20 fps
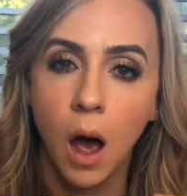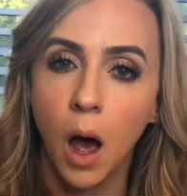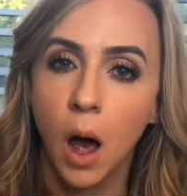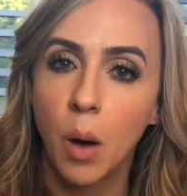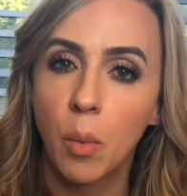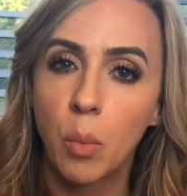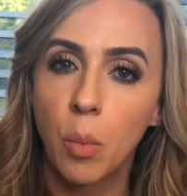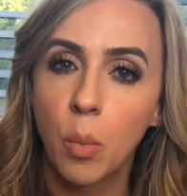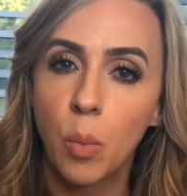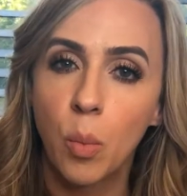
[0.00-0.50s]

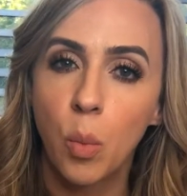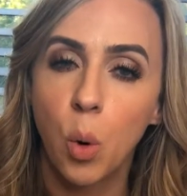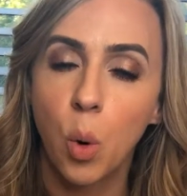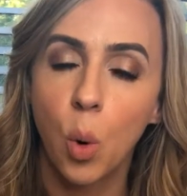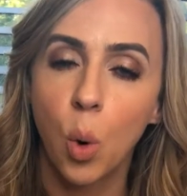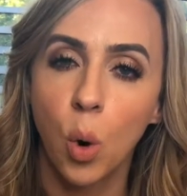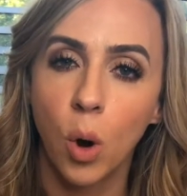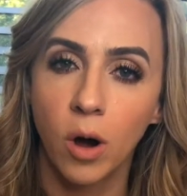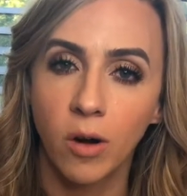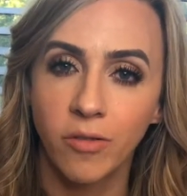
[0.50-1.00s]
a
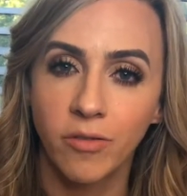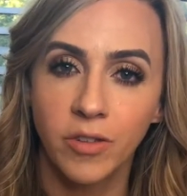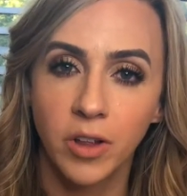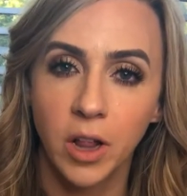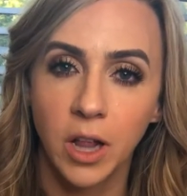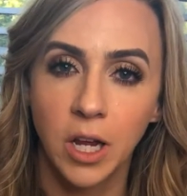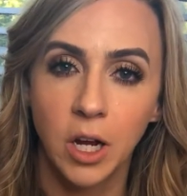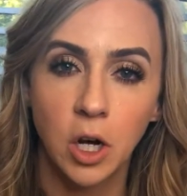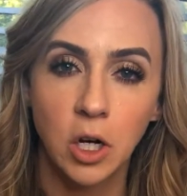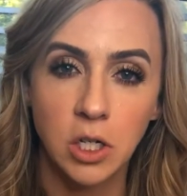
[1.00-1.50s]
pore
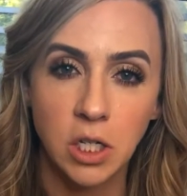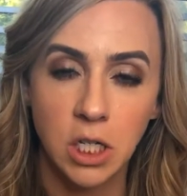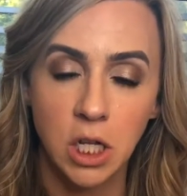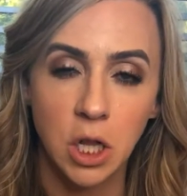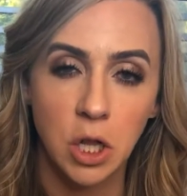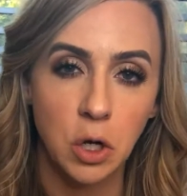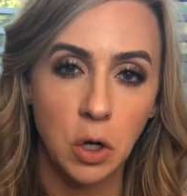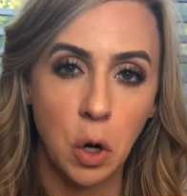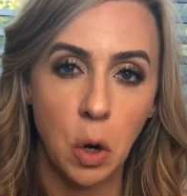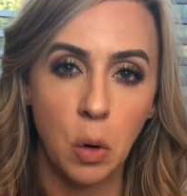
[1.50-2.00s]
filling or
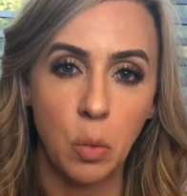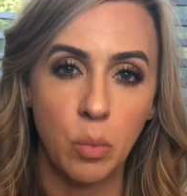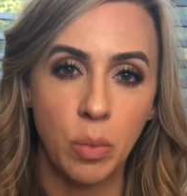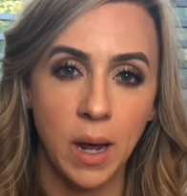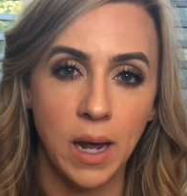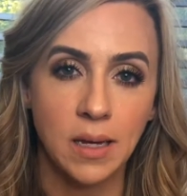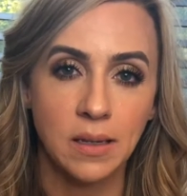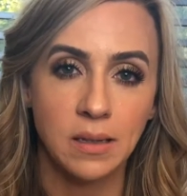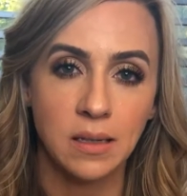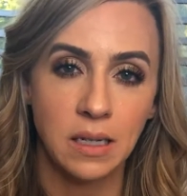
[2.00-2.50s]
silicone
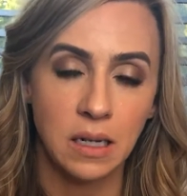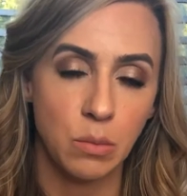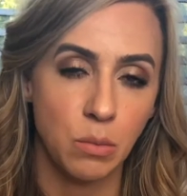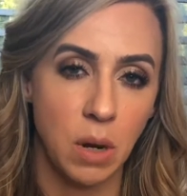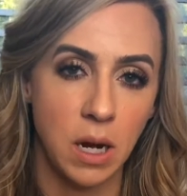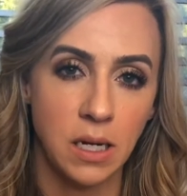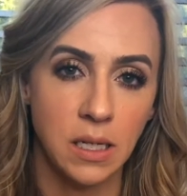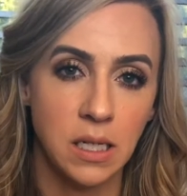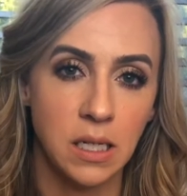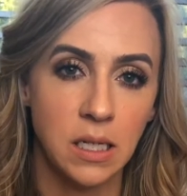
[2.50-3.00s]
based in
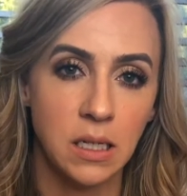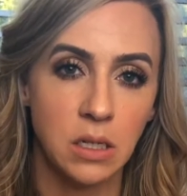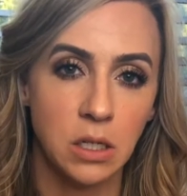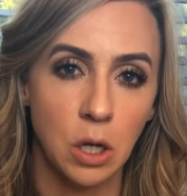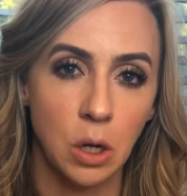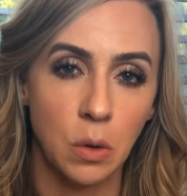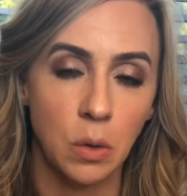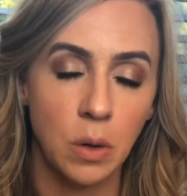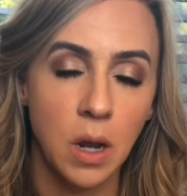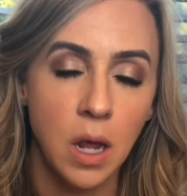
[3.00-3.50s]
my
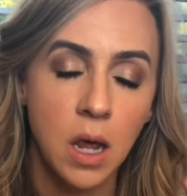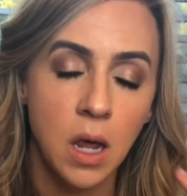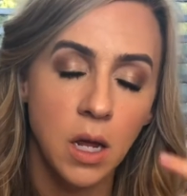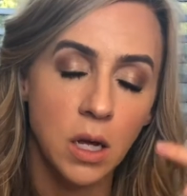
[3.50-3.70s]
T-zone